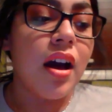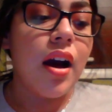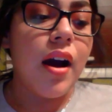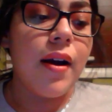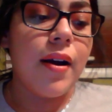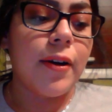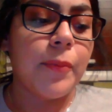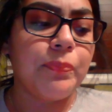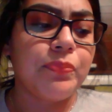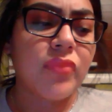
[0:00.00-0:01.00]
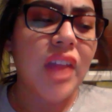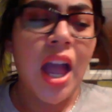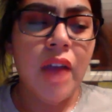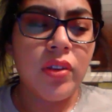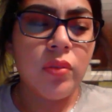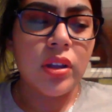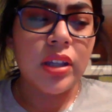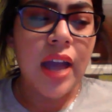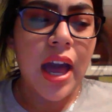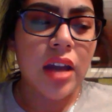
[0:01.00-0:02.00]
I haven't really
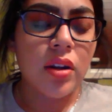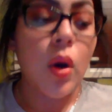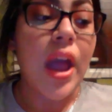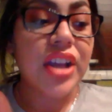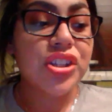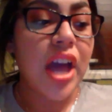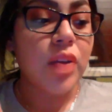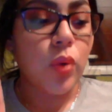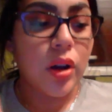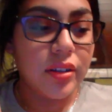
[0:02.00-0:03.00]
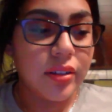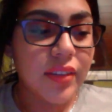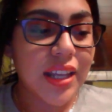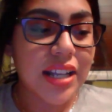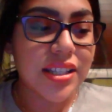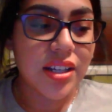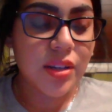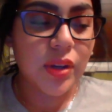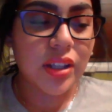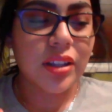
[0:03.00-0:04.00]
had, I actually had one that I didn't
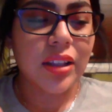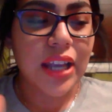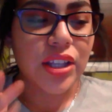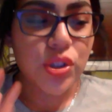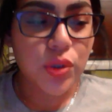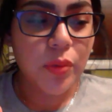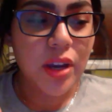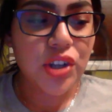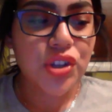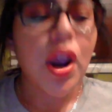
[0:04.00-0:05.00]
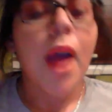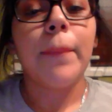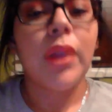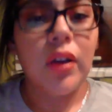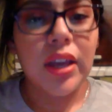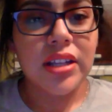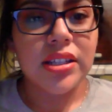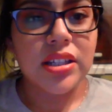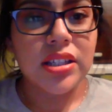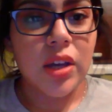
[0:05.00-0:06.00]
really like too much, but I'll get into
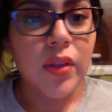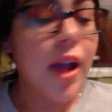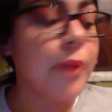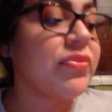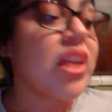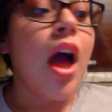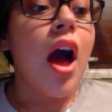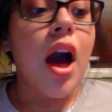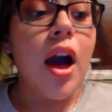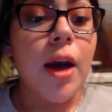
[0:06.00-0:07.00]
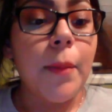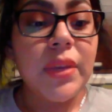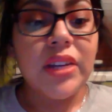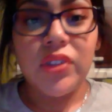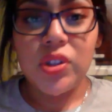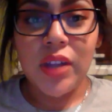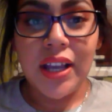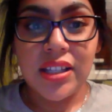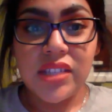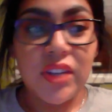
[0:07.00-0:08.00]
detail that. But if you do like
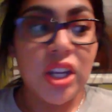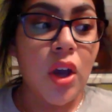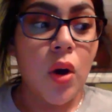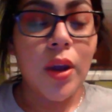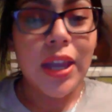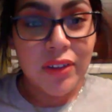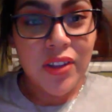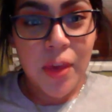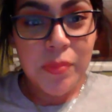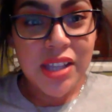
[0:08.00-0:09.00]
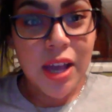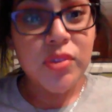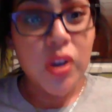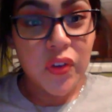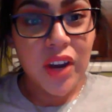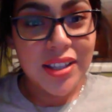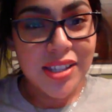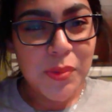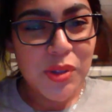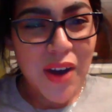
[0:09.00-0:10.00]
this video, give it a thumbs up. Don't forget to
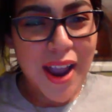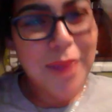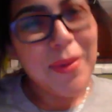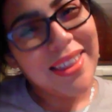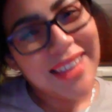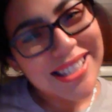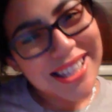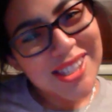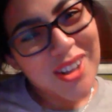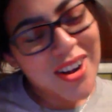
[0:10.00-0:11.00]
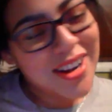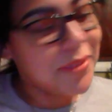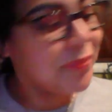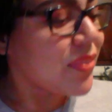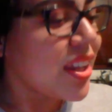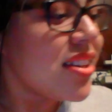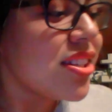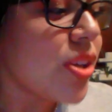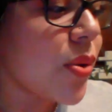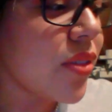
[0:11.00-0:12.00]
subscribe, and let's get started.
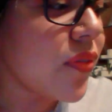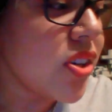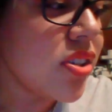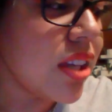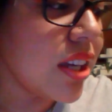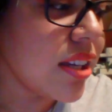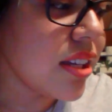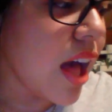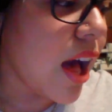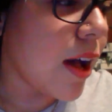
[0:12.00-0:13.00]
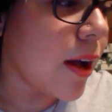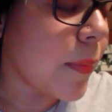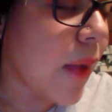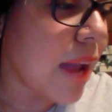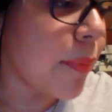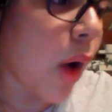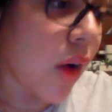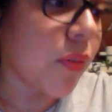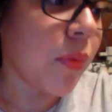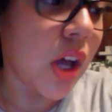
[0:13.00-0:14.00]
So the first thing I bought
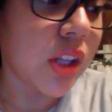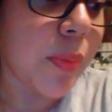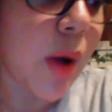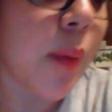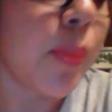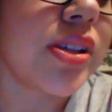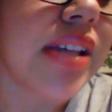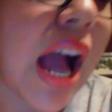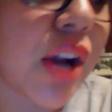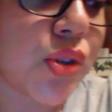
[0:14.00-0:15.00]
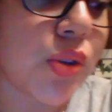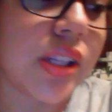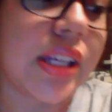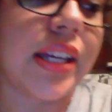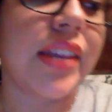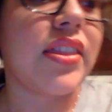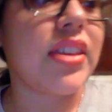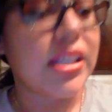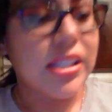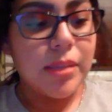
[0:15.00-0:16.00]
from Colourpop was actually
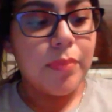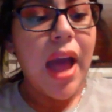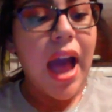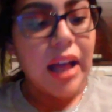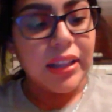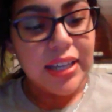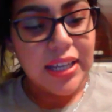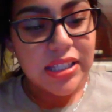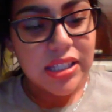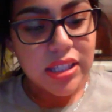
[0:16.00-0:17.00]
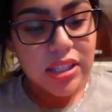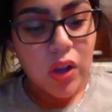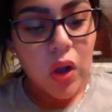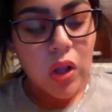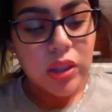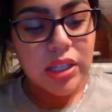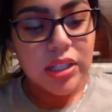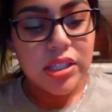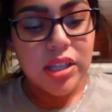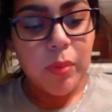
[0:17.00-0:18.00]
this palette. It's called the
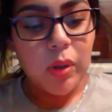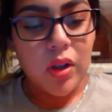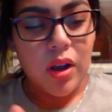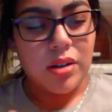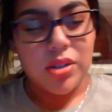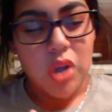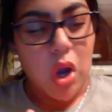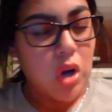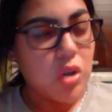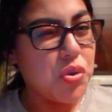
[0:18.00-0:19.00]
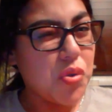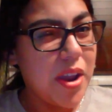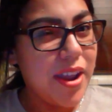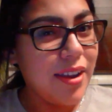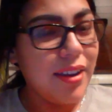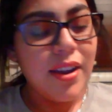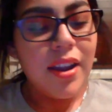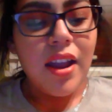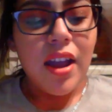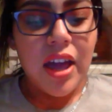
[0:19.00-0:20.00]
Double Entendre.
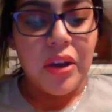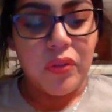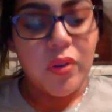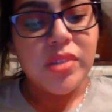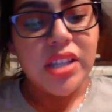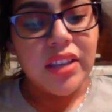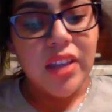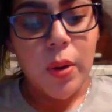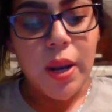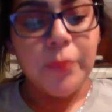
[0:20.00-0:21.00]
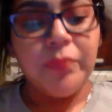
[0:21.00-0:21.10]
I don't know if I'm saying that right.